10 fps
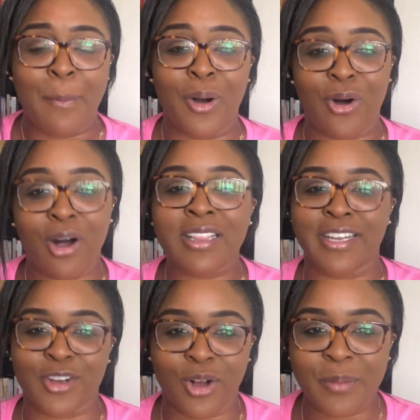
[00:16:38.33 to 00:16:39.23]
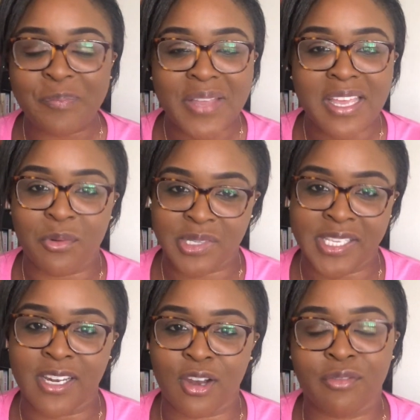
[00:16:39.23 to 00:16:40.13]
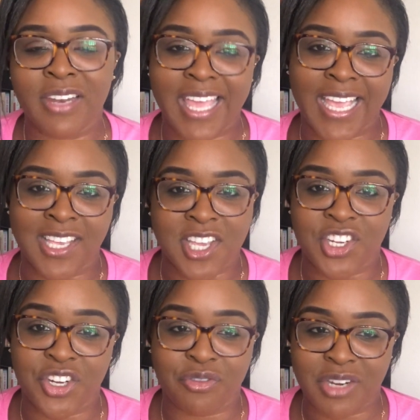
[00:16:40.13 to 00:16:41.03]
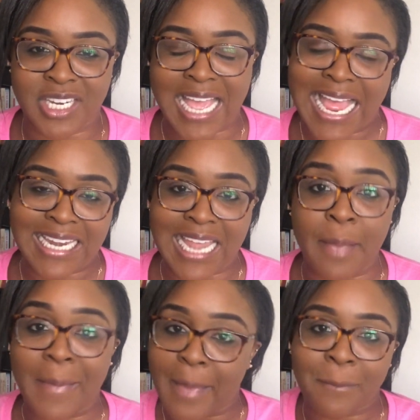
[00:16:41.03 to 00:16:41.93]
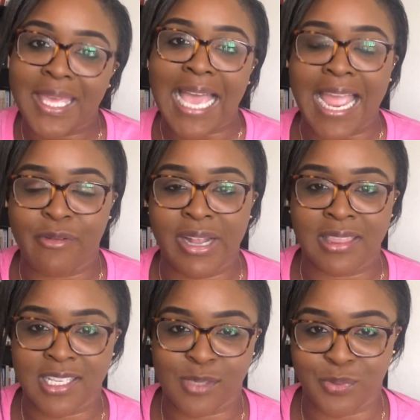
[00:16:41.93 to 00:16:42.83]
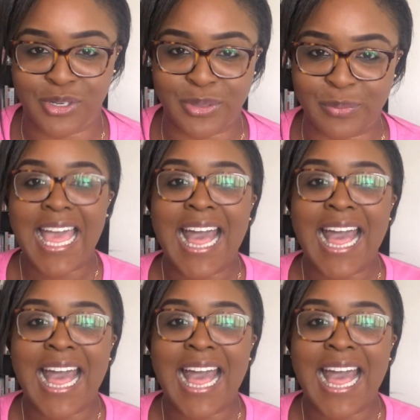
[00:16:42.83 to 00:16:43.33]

But all in all, it was a lovely, engaging read, and I'm happy I read this book.